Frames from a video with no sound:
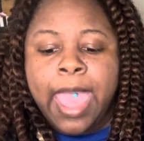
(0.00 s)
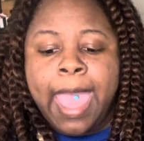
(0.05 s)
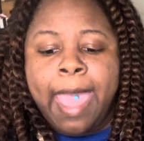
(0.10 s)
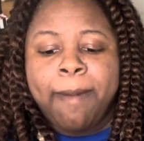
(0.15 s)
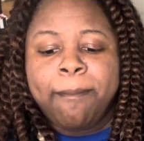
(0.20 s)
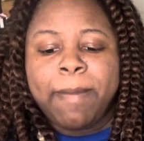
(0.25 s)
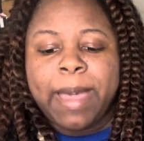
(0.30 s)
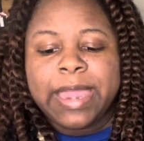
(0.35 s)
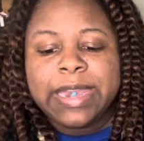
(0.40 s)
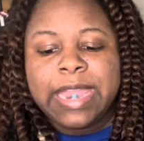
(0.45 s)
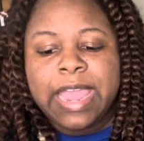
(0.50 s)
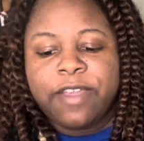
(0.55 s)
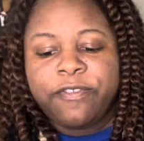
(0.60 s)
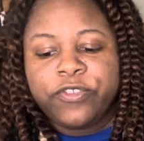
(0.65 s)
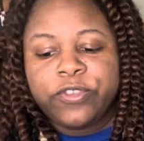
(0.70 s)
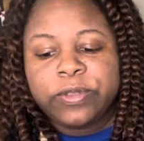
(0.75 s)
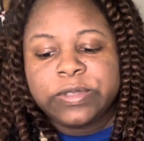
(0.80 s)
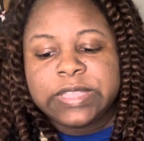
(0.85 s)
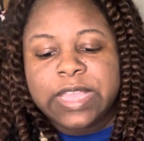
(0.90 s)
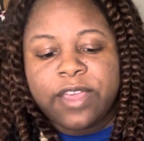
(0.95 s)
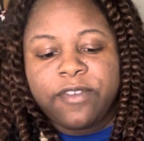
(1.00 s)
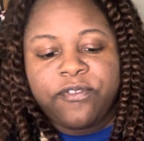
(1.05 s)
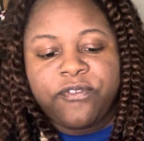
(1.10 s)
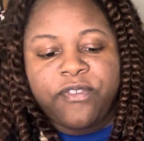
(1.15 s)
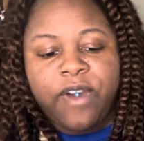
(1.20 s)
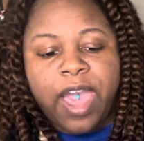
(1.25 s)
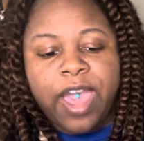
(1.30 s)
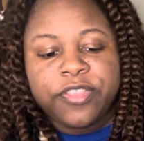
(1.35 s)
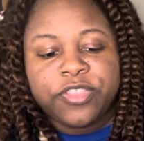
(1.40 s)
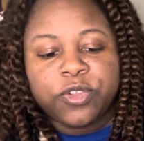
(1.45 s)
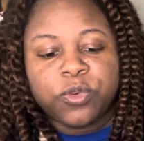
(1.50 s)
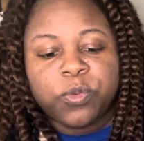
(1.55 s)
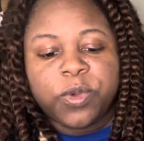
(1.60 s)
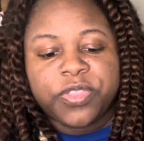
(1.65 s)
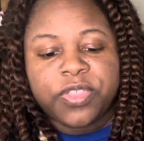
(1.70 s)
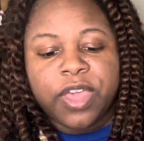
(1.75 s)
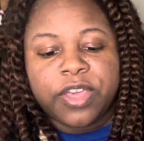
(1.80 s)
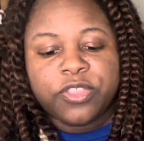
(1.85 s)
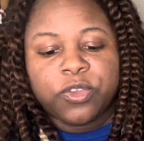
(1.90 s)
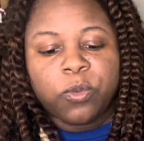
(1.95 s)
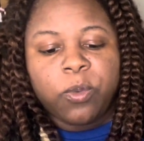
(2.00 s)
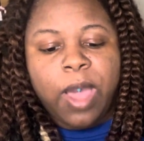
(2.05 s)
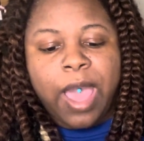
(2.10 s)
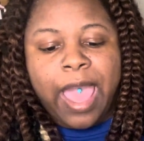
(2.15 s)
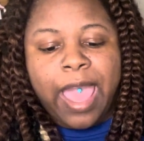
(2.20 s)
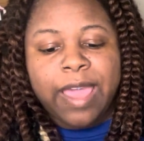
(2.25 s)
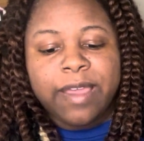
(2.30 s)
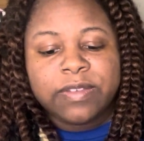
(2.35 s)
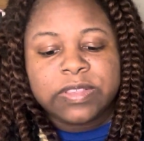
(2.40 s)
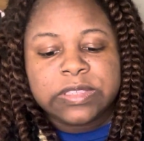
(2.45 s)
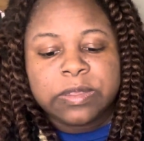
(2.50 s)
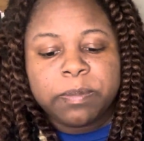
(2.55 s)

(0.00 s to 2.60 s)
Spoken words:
My nephews have fathered with other wives,